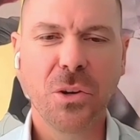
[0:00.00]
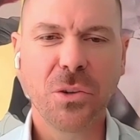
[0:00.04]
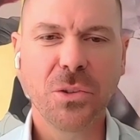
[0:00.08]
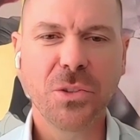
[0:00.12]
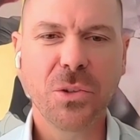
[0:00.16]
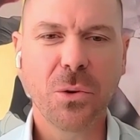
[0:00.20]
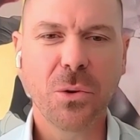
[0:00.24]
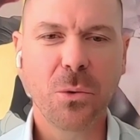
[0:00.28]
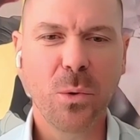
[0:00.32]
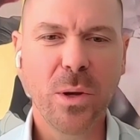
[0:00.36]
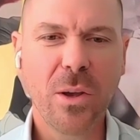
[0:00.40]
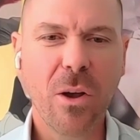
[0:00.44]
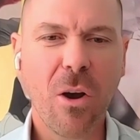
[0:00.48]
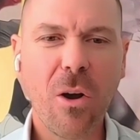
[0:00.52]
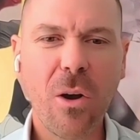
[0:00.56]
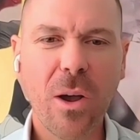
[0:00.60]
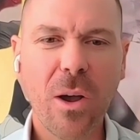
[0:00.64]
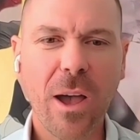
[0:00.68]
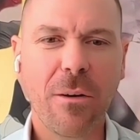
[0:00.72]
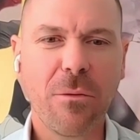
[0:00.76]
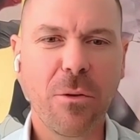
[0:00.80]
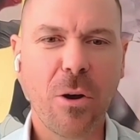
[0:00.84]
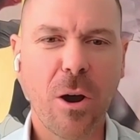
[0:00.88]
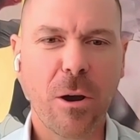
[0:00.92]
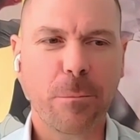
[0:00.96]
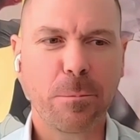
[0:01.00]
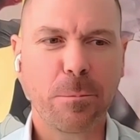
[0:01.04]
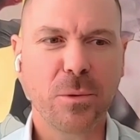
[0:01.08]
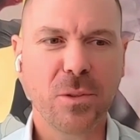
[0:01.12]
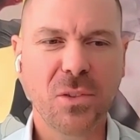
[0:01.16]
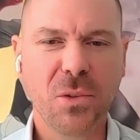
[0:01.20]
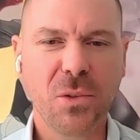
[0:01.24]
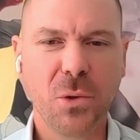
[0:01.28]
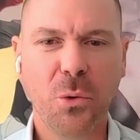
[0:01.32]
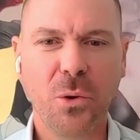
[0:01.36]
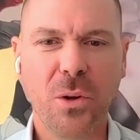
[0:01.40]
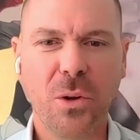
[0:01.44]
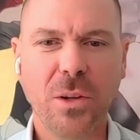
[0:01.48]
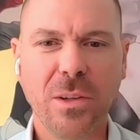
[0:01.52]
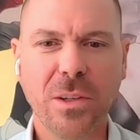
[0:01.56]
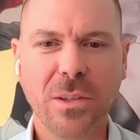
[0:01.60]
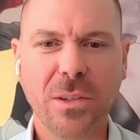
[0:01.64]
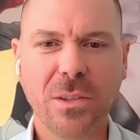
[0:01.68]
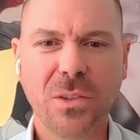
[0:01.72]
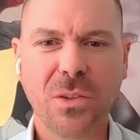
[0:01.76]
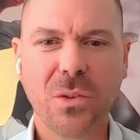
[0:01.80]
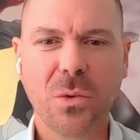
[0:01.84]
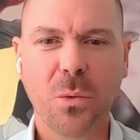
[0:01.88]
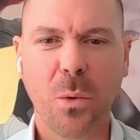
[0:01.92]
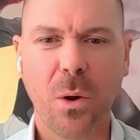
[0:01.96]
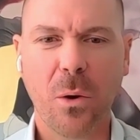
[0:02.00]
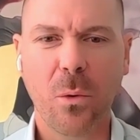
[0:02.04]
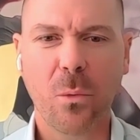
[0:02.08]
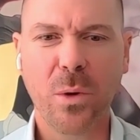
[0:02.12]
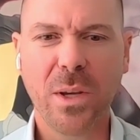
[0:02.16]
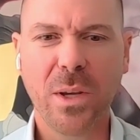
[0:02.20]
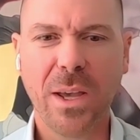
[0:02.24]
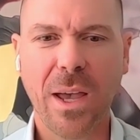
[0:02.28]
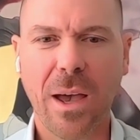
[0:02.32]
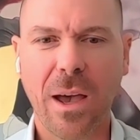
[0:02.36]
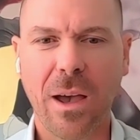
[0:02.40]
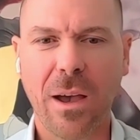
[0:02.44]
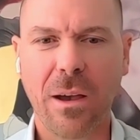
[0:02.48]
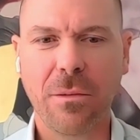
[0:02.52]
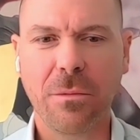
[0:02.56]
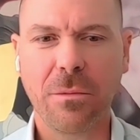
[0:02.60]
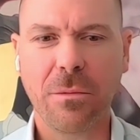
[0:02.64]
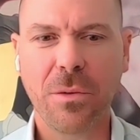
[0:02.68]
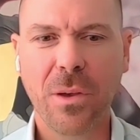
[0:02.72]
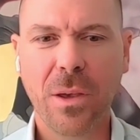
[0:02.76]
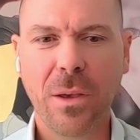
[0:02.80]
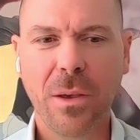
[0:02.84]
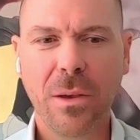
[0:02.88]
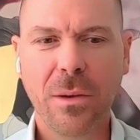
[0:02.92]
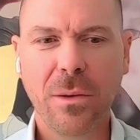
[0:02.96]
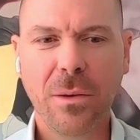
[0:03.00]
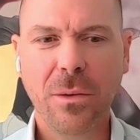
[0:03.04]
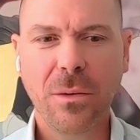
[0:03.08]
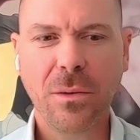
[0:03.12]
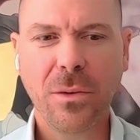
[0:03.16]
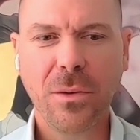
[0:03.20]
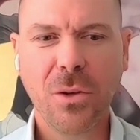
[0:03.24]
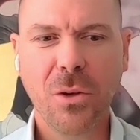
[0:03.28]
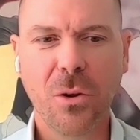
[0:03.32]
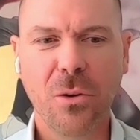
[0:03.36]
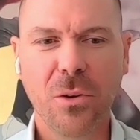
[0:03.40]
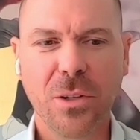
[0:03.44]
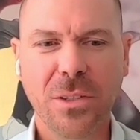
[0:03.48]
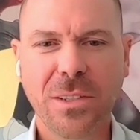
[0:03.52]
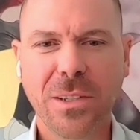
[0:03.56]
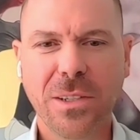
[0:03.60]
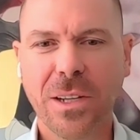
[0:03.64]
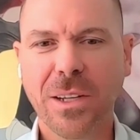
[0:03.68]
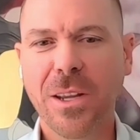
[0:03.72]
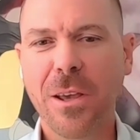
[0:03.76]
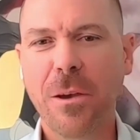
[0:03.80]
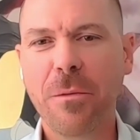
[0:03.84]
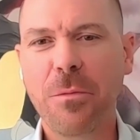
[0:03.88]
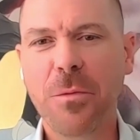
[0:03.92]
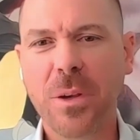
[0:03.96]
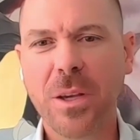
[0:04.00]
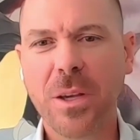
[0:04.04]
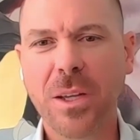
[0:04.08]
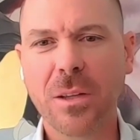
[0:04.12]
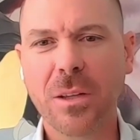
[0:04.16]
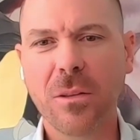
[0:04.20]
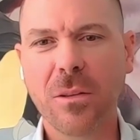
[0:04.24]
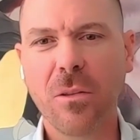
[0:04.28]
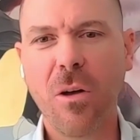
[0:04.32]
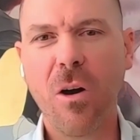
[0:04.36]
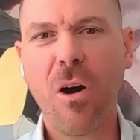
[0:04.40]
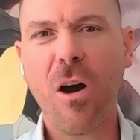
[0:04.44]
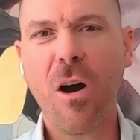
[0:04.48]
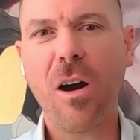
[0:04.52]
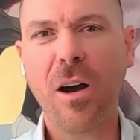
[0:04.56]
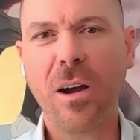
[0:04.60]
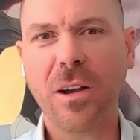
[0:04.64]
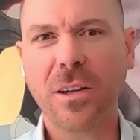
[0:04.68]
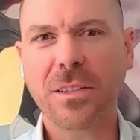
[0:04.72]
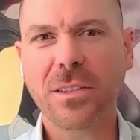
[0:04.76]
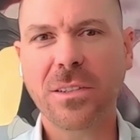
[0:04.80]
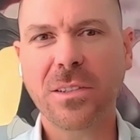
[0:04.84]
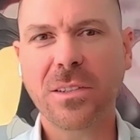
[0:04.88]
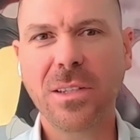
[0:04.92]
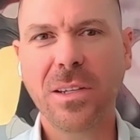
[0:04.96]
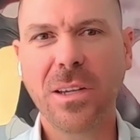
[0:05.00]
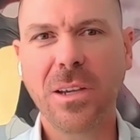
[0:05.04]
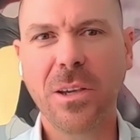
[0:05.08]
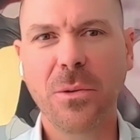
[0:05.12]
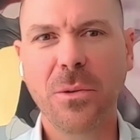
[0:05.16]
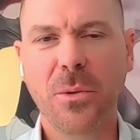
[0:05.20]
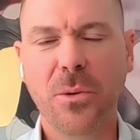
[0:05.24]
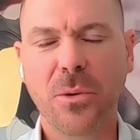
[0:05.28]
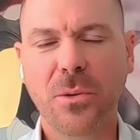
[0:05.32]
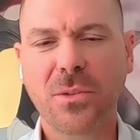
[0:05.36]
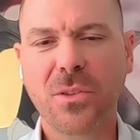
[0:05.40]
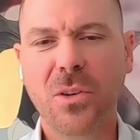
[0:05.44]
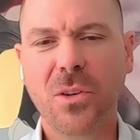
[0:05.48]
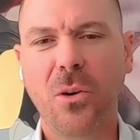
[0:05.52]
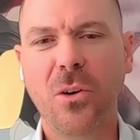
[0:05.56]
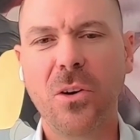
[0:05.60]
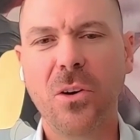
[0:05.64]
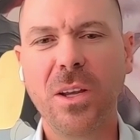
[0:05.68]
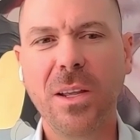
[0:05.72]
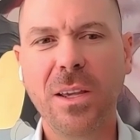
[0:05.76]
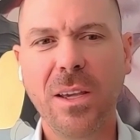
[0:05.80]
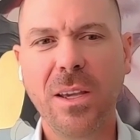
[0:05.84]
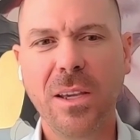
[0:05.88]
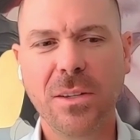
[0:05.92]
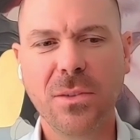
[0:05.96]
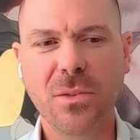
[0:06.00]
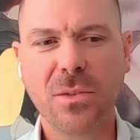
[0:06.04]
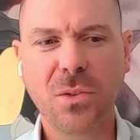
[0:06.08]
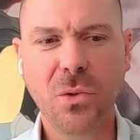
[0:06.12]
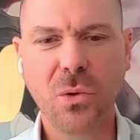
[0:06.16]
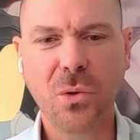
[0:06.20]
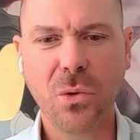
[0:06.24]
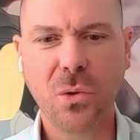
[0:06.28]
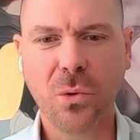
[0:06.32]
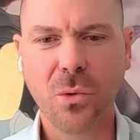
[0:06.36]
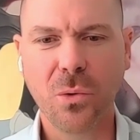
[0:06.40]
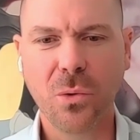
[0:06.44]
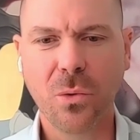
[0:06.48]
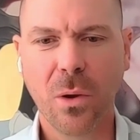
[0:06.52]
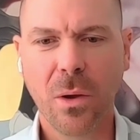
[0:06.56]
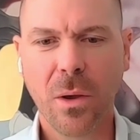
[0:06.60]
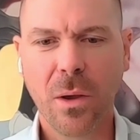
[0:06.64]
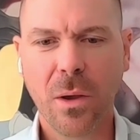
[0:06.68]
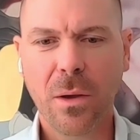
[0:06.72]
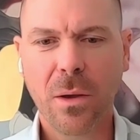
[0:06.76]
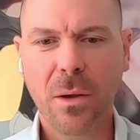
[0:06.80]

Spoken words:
So we all have opportunities to where we have, a significant loss to either turn it into,